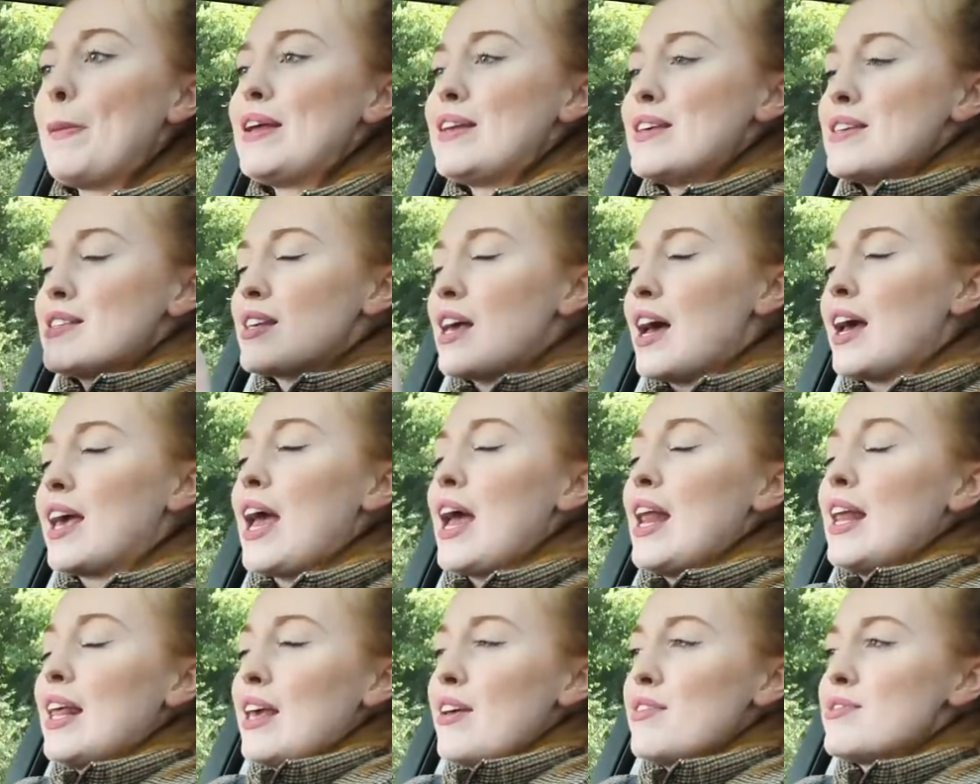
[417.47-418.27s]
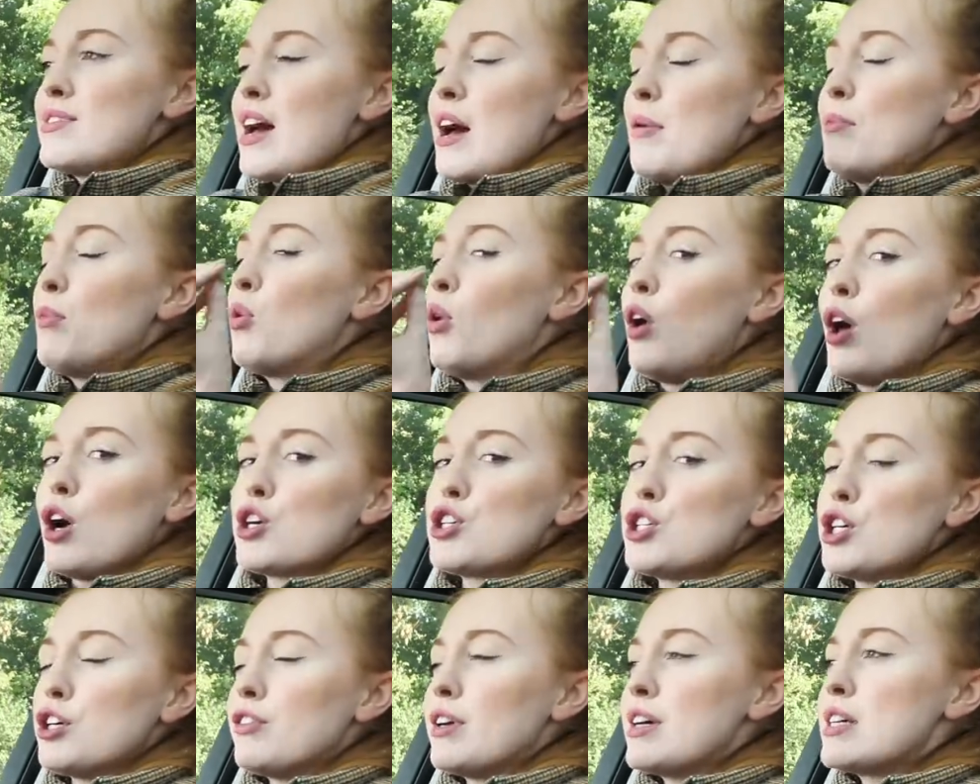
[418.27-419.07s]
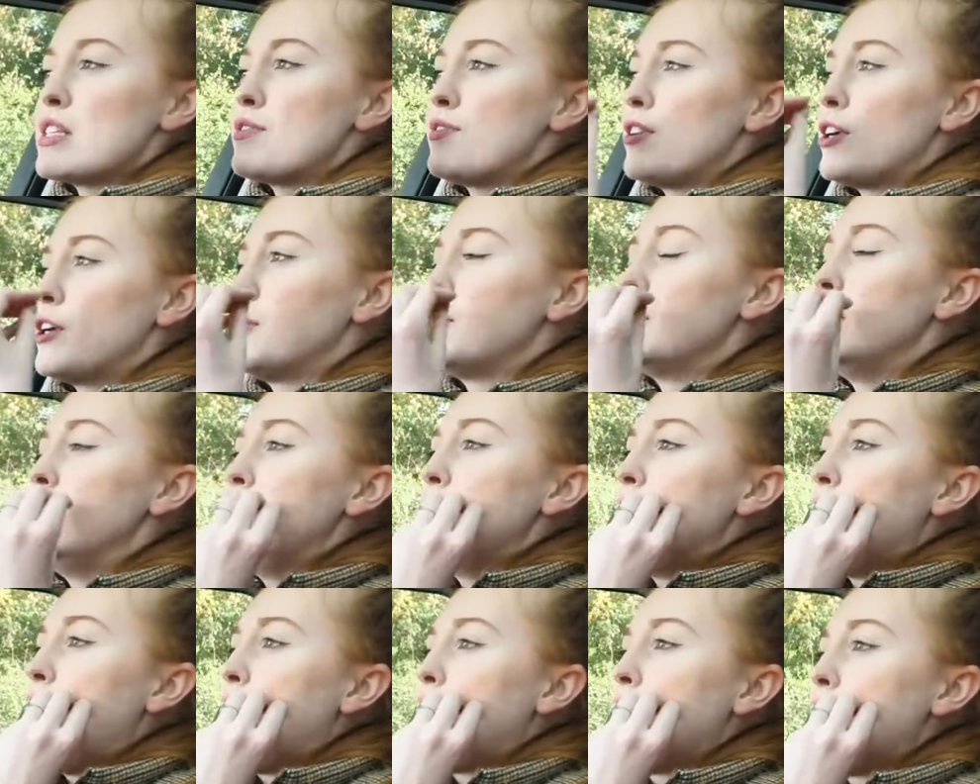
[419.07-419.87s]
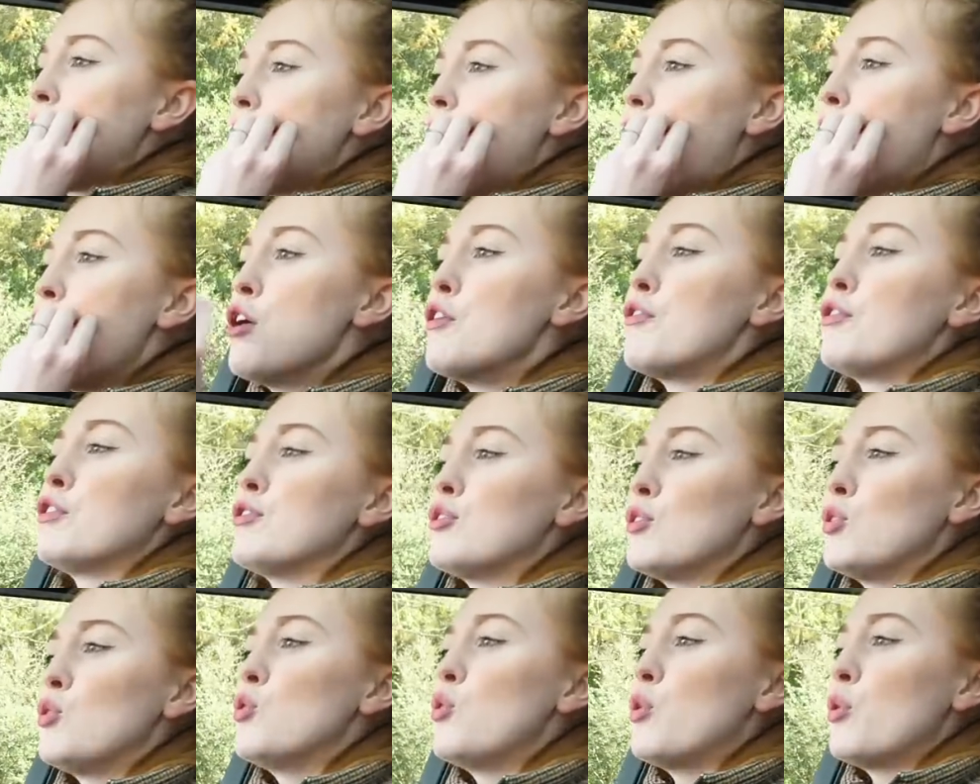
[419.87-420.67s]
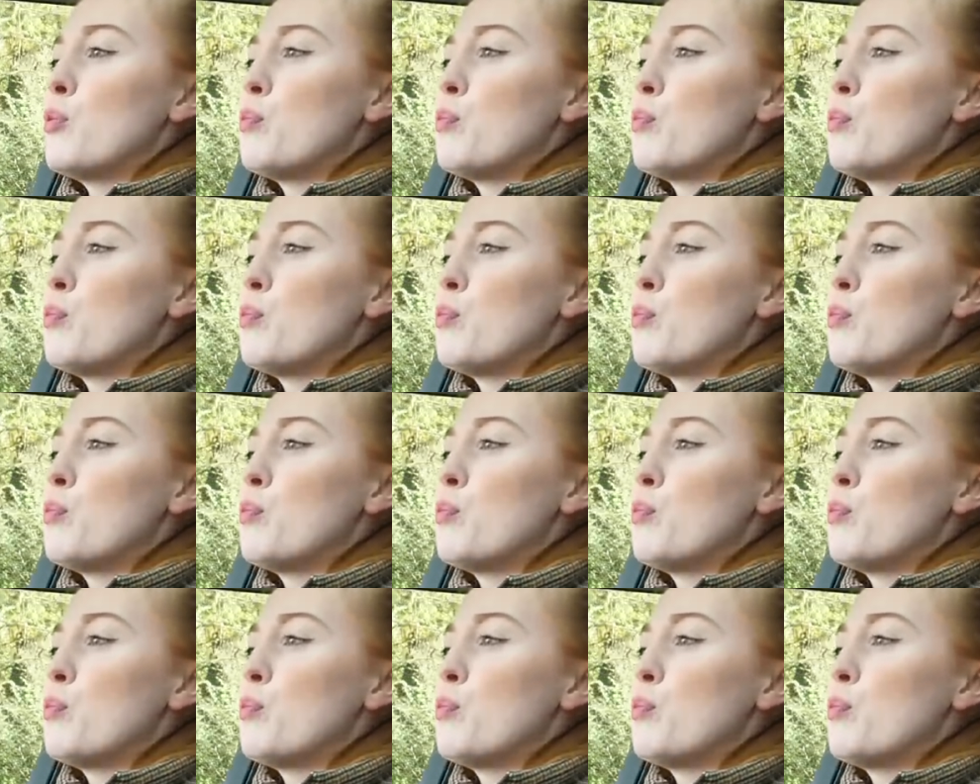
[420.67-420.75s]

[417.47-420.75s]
it just again gives that more luxurious feel, and it overall